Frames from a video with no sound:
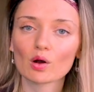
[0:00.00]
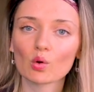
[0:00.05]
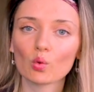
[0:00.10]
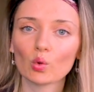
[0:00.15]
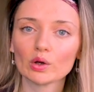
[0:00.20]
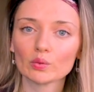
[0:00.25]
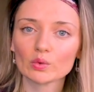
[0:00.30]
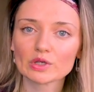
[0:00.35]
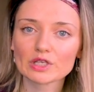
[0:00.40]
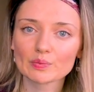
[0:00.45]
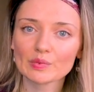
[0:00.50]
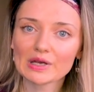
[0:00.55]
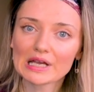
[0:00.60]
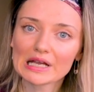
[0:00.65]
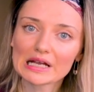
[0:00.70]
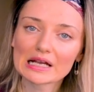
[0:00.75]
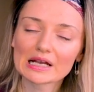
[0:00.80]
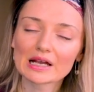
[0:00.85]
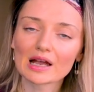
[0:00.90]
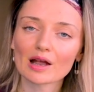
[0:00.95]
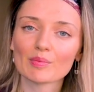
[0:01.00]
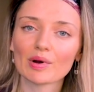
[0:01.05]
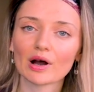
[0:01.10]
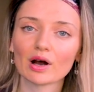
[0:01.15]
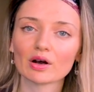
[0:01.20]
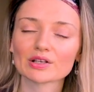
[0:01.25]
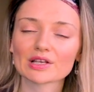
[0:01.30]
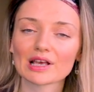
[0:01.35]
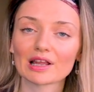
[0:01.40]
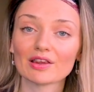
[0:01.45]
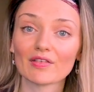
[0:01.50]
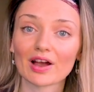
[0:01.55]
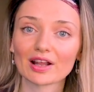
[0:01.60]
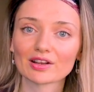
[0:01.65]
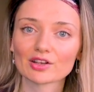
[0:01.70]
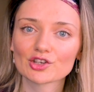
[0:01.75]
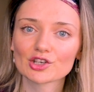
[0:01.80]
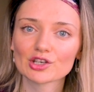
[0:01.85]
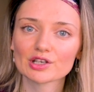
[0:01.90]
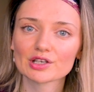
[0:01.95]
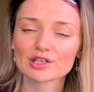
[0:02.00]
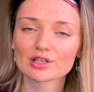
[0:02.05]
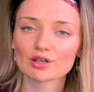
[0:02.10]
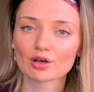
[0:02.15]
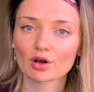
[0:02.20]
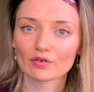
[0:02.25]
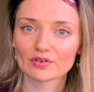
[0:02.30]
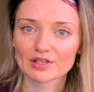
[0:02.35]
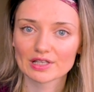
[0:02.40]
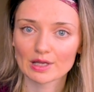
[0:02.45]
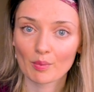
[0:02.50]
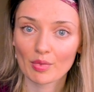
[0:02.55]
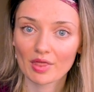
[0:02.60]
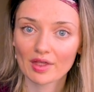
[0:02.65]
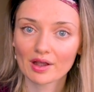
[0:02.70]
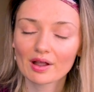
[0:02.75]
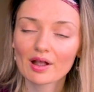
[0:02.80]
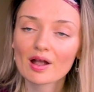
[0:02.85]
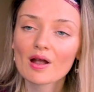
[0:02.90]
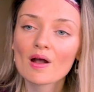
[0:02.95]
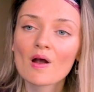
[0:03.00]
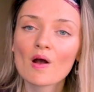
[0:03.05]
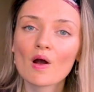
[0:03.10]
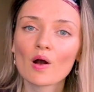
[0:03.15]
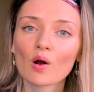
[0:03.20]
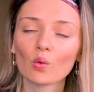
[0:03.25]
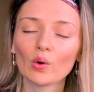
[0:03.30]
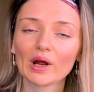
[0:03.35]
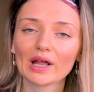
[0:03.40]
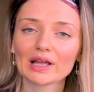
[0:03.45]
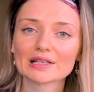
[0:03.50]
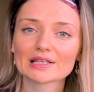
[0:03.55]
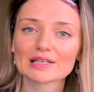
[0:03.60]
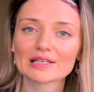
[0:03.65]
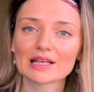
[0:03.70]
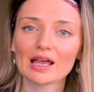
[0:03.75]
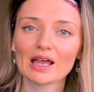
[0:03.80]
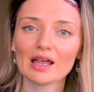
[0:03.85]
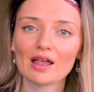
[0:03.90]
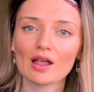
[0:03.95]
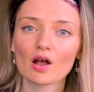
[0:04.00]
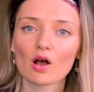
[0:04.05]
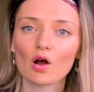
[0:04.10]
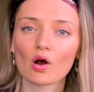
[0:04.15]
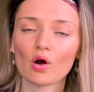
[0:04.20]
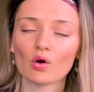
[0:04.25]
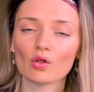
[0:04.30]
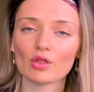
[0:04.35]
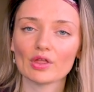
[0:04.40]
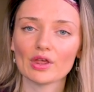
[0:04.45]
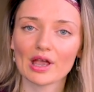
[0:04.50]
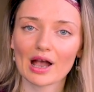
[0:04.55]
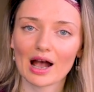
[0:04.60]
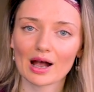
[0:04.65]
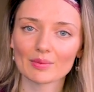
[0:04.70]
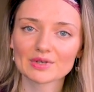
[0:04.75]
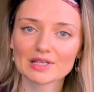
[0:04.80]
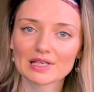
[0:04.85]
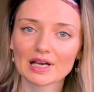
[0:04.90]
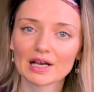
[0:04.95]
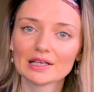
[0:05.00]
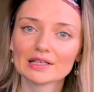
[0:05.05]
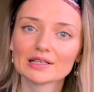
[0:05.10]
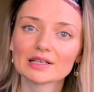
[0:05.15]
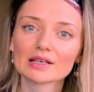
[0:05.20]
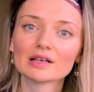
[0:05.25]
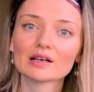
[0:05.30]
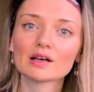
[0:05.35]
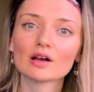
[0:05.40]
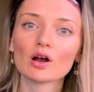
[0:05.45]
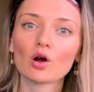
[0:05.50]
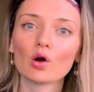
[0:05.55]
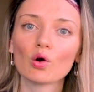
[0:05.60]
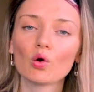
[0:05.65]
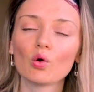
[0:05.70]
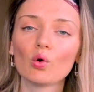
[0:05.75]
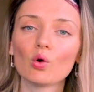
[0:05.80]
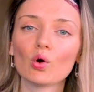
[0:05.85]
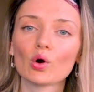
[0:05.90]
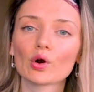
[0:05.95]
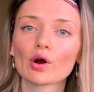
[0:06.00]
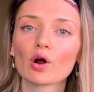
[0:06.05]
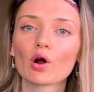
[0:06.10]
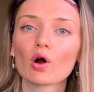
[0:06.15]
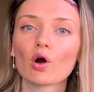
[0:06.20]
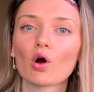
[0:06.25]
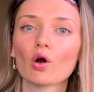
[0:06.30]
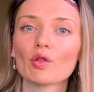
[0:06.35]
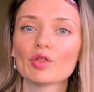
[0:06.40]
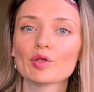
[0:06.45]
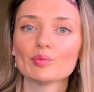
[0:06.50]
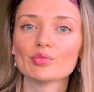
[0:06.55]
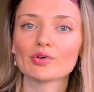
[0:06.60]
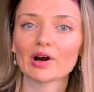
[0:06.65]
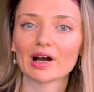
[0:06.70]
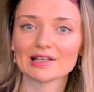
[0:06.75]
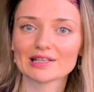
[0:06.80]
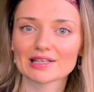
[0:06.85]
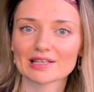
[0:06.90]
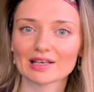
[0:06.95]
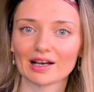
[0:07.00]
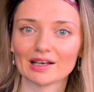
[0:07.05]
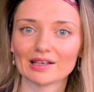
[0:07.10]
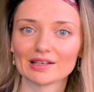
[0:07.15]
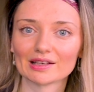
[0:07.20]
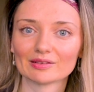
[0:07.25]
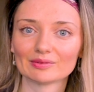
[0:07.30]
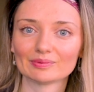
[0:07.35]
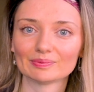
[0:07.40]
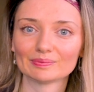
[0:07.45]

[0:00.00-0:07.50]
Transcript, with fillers: When we speak about advantages of something, we can say on the upside or on the bright side.